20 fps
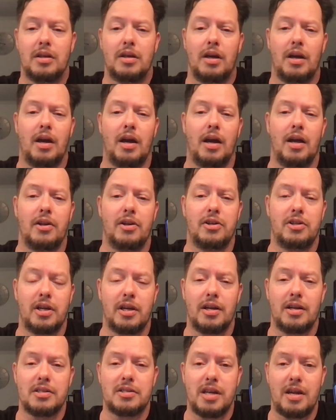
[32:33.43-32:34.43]
They're
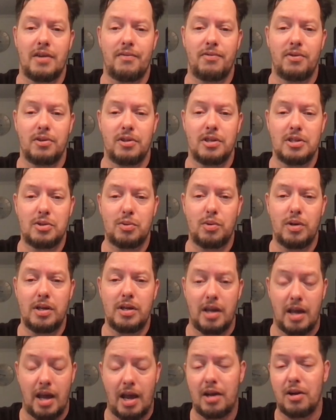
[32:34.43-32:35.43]
taking on Stanford this
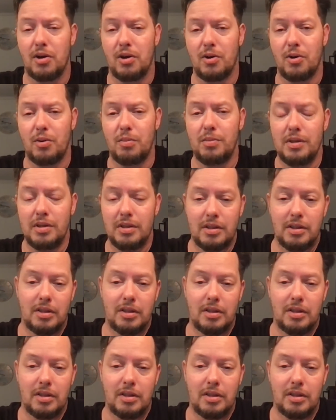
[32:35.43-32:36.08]
week at home.